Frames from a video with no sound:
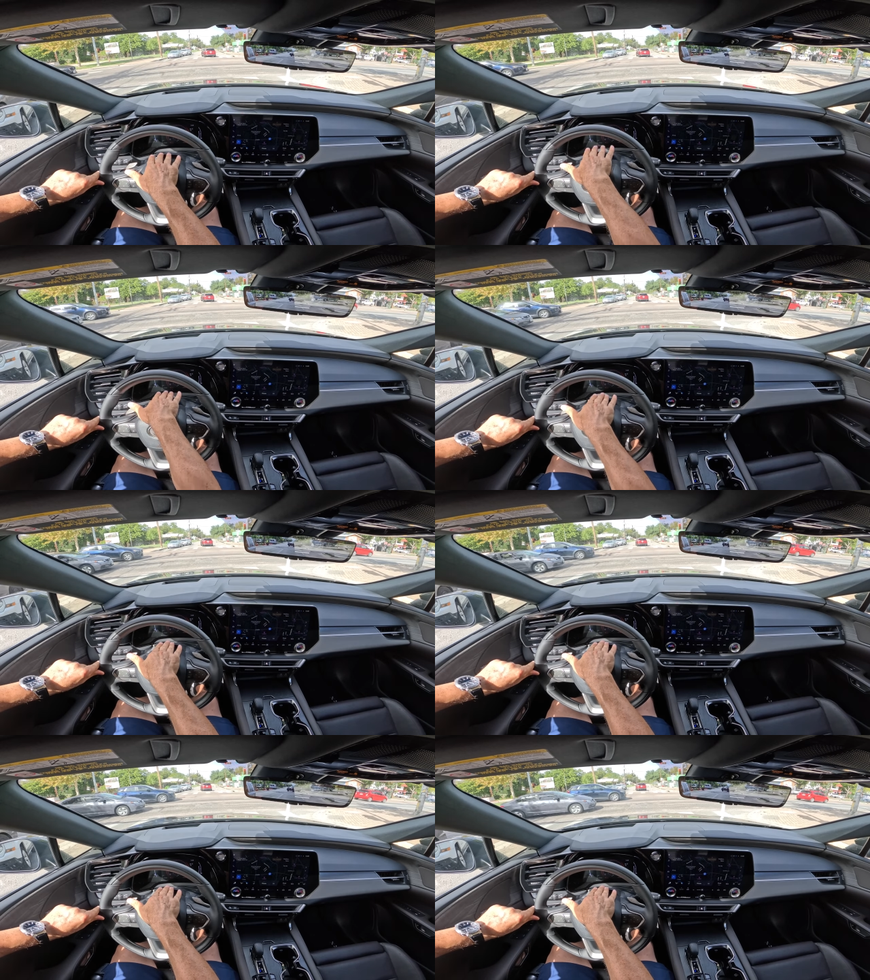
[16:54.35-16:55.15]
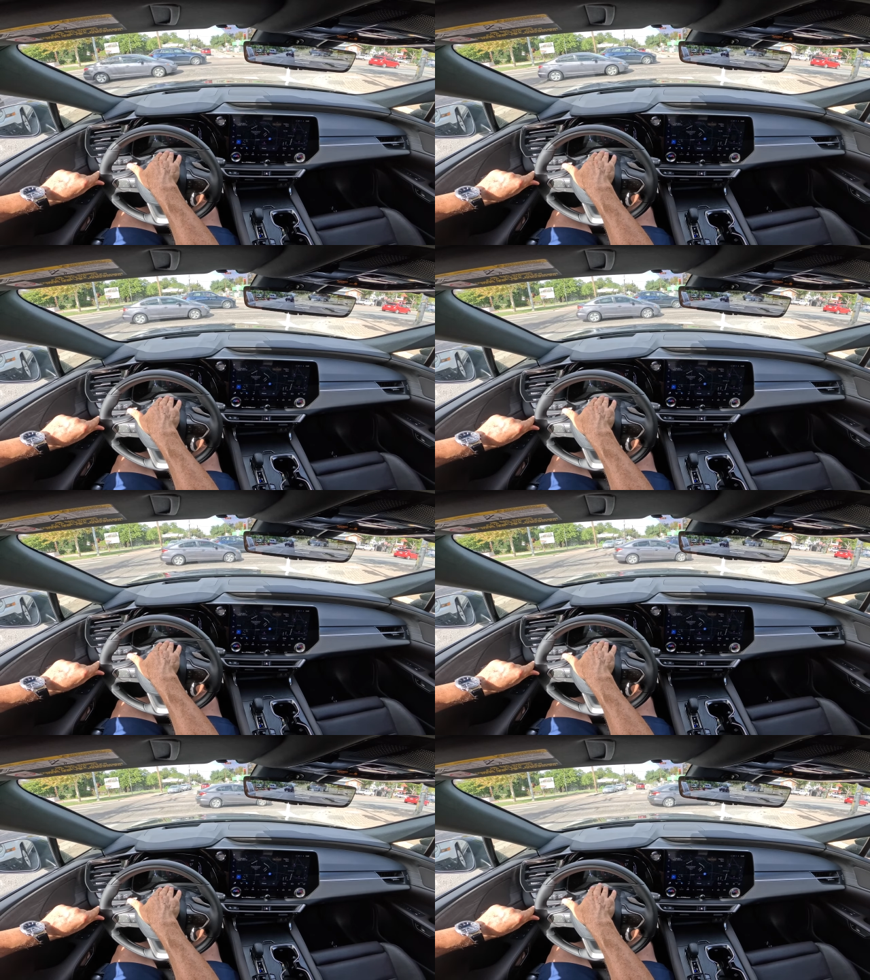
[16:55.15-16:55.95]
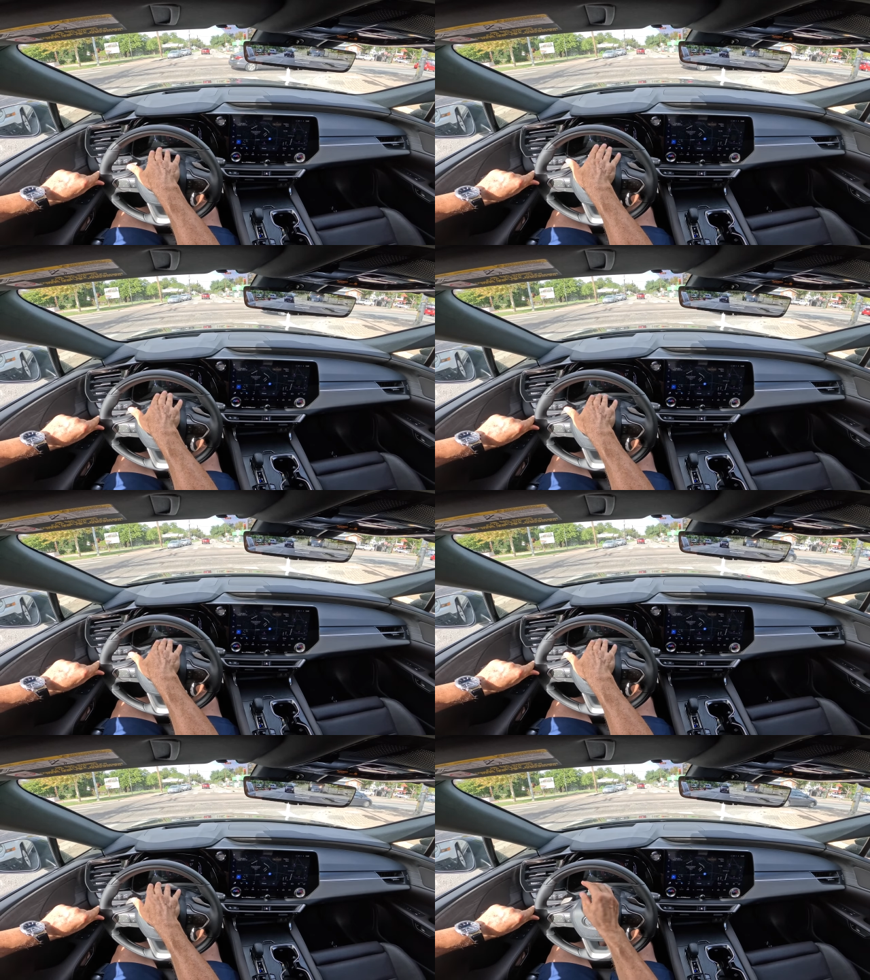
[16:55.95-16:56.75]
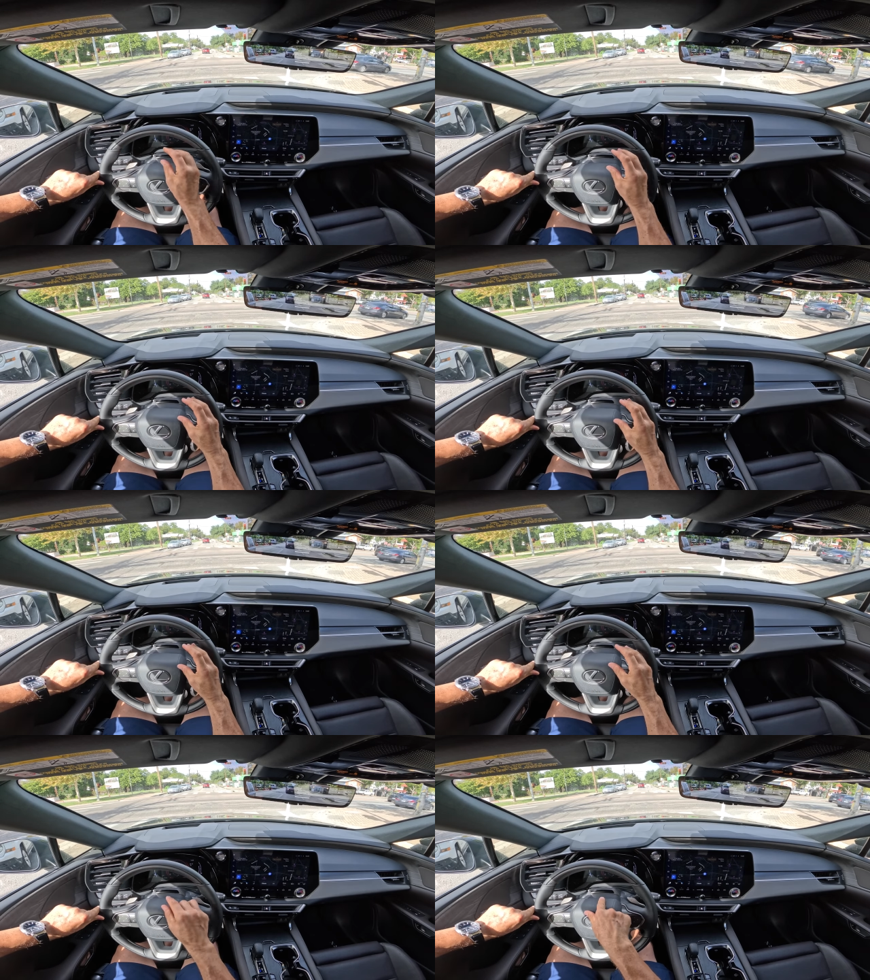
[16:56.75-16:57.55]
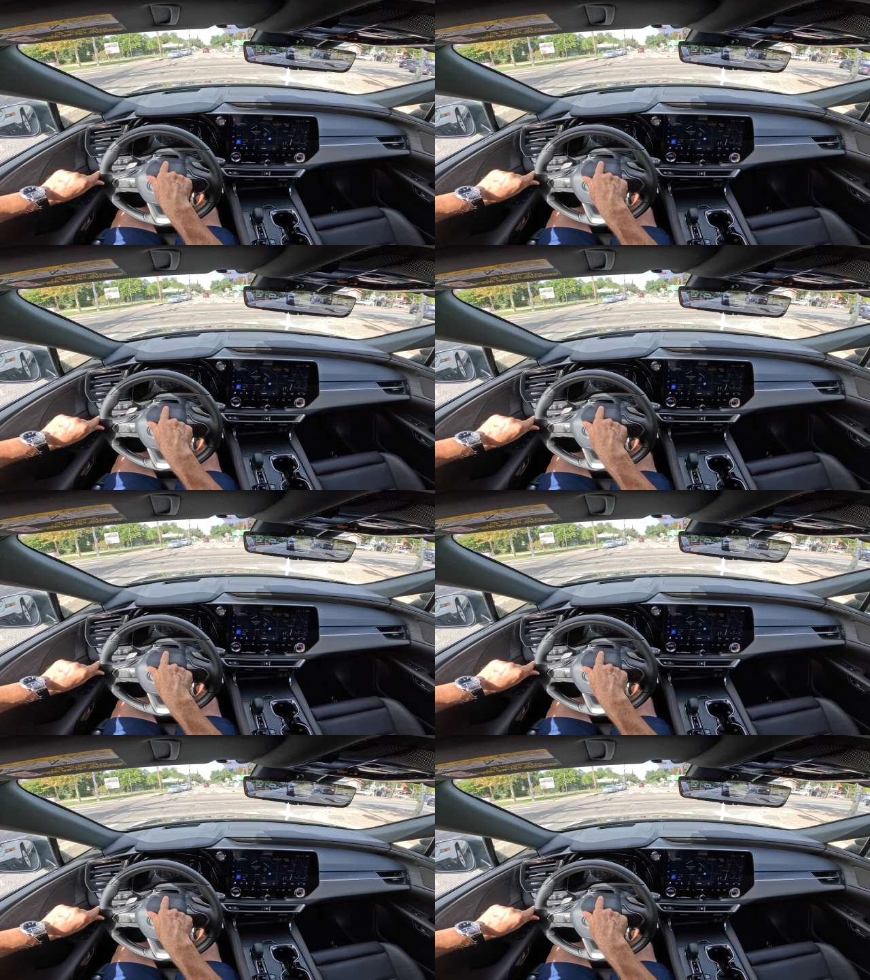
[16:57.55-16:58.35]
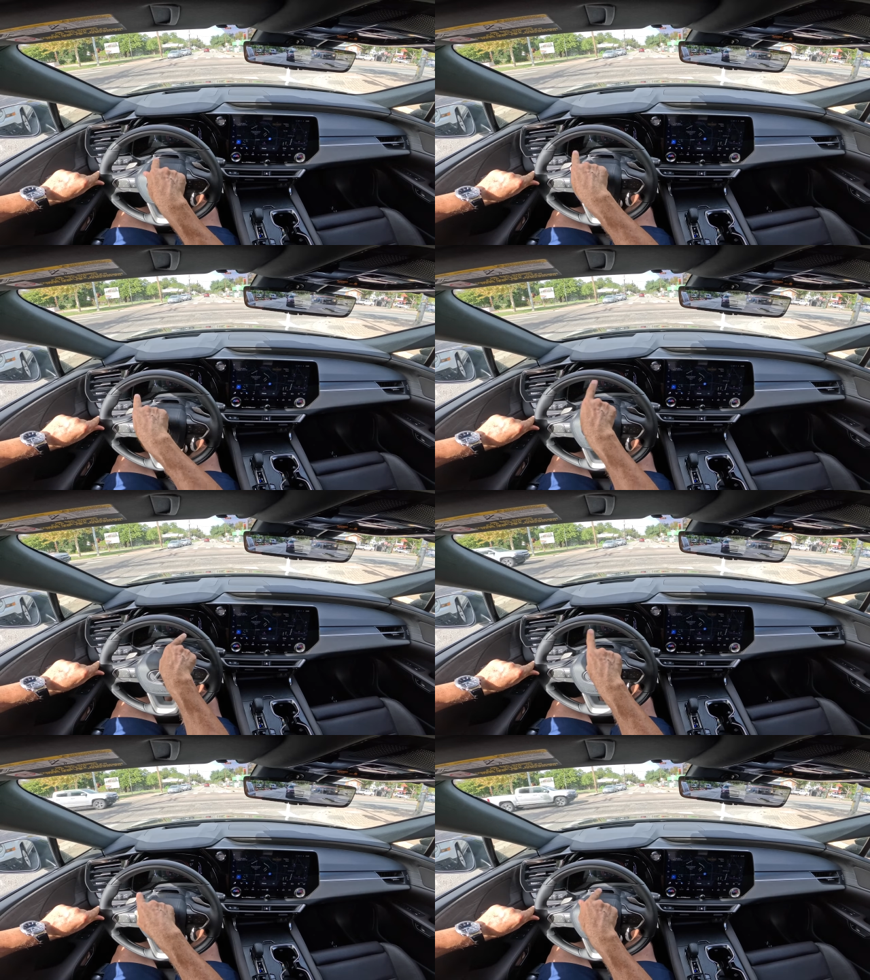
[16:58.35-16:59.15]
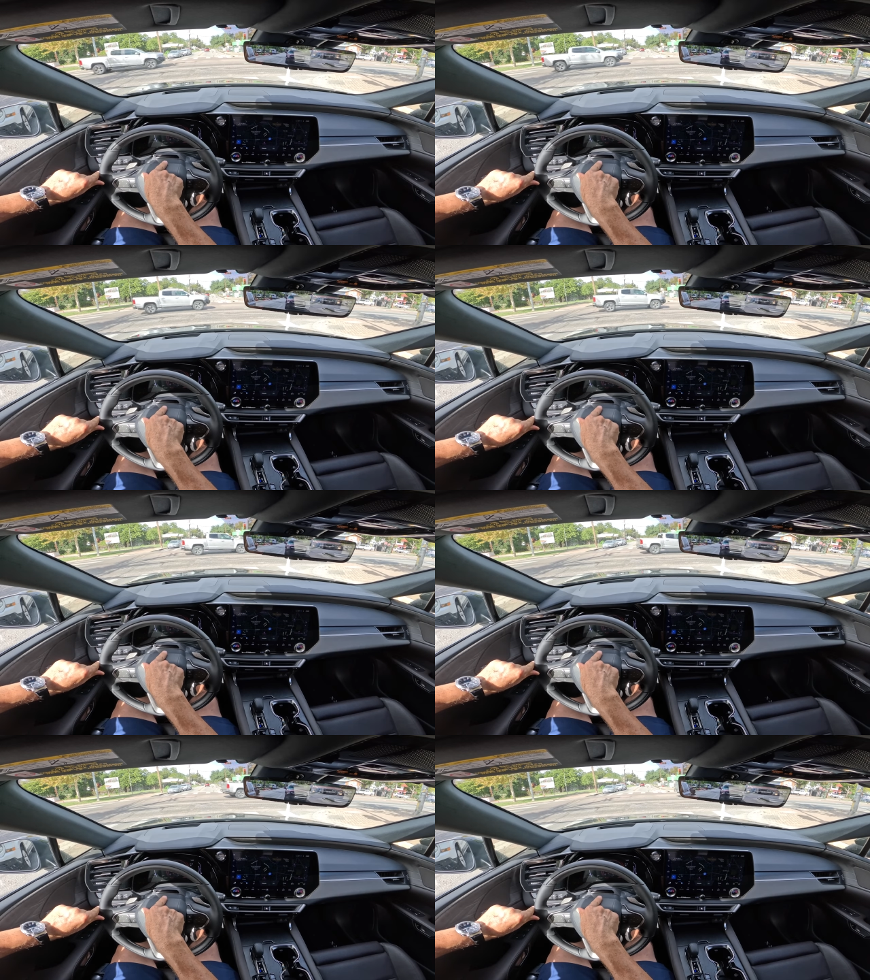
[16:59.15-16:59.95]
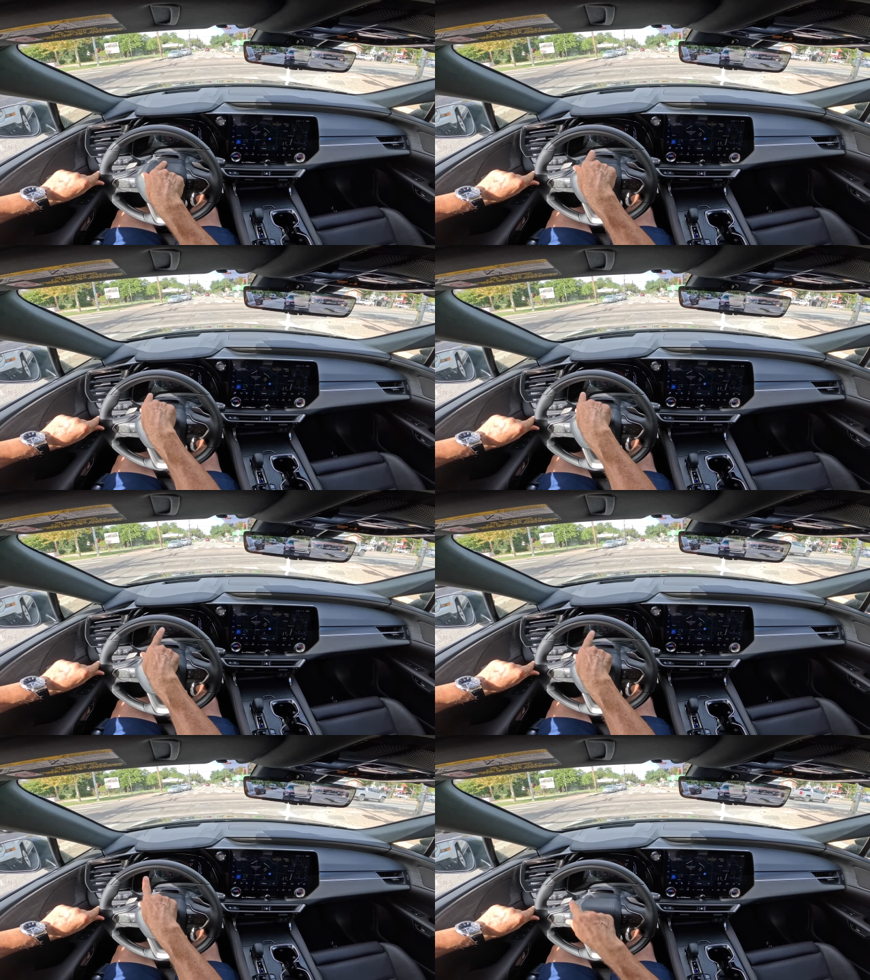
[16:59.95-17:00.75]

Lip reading: (no speaker visible)